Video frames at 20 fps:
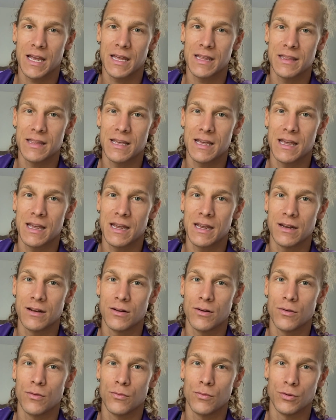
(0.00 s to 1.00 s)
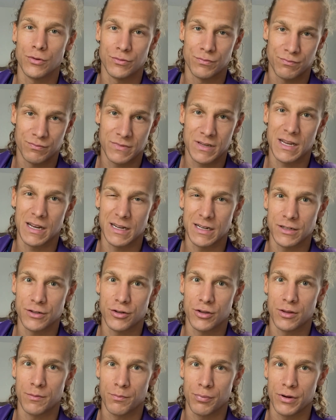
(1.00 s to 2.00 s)
and then we'll get
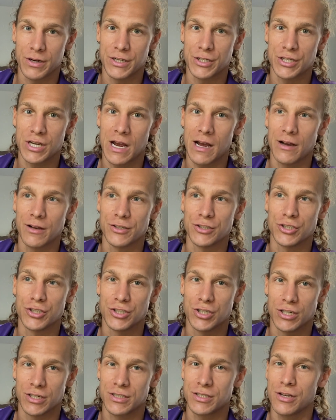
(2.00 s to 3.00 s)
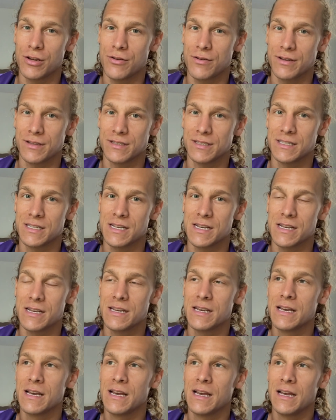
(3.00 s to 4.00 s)
into the pre-challenge just so you can
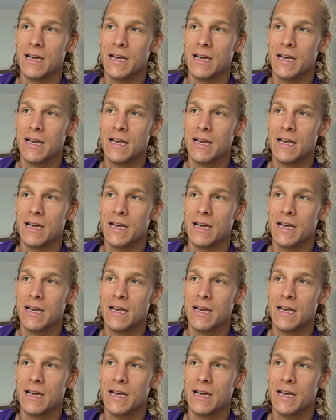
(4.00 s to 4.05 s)
see